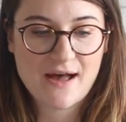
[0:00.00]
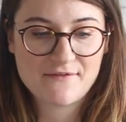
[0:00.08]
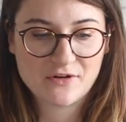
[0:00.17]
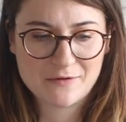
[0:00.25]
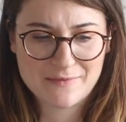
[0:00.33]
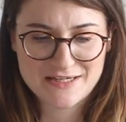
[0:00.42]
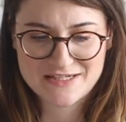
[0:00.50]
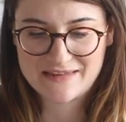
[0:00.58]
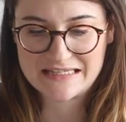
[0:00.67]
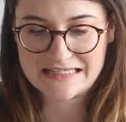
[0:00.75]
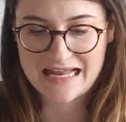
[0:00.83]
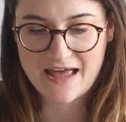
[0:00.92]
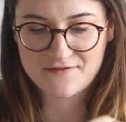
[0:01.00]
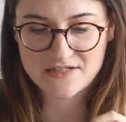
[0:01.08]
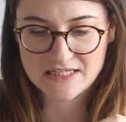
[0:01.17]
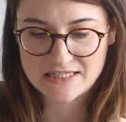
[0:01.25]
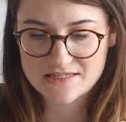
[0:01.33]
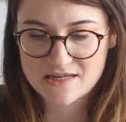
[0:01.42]
I haven't got much of this left,
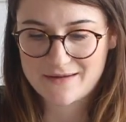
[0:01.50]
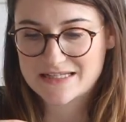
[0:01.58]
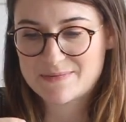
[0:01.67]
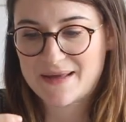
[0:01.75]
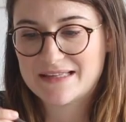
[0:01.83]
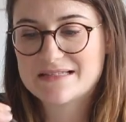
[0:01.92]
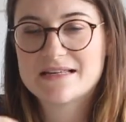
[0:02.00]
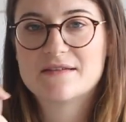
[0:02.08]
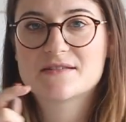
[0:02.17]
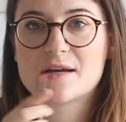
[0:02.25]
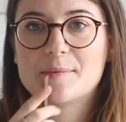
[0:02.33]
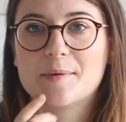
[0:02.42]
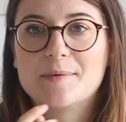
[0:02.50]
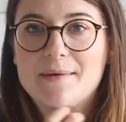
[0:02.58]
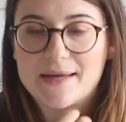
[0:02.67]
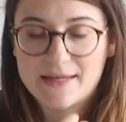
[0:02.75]
and it's so expensive, so I probably